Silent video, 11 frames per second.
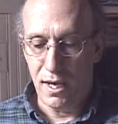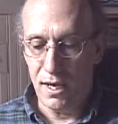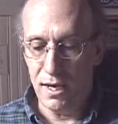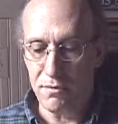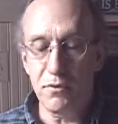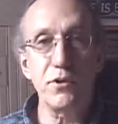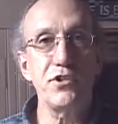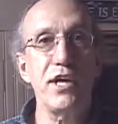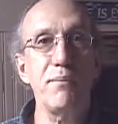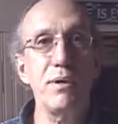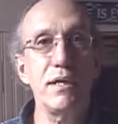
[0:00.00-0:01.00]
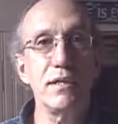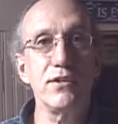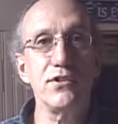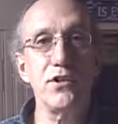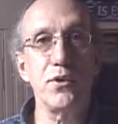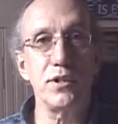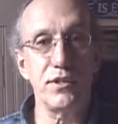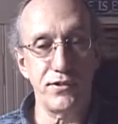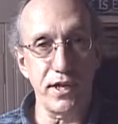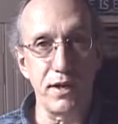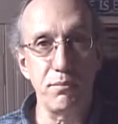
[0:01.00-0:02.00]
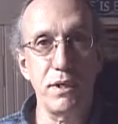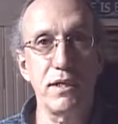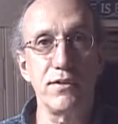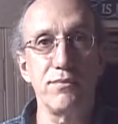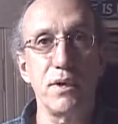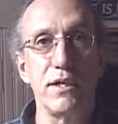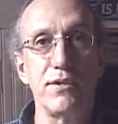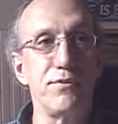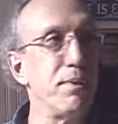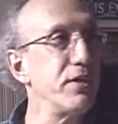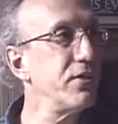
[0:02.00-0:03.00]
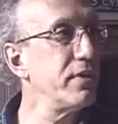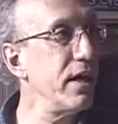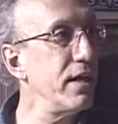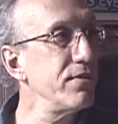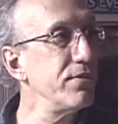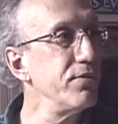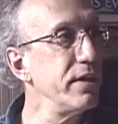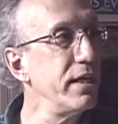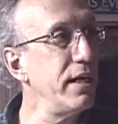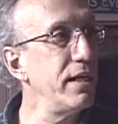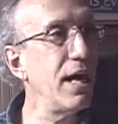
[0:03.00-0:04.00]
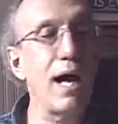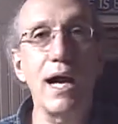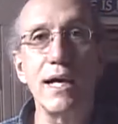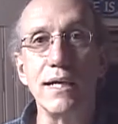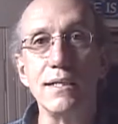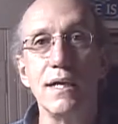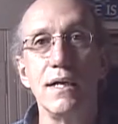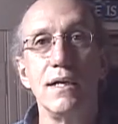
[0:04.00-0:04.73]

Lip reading: We're taping this show this time because my special guest, Regina Hagen,